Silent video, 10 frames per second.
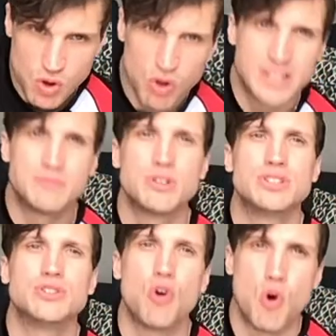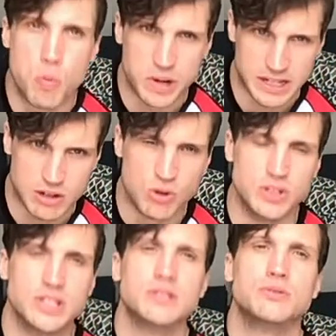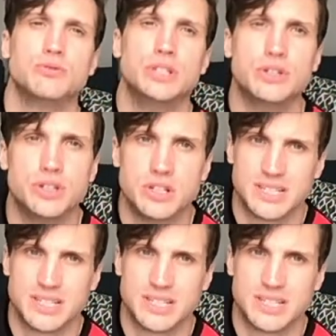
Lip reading: All these muscles are opening and closing. It's really good.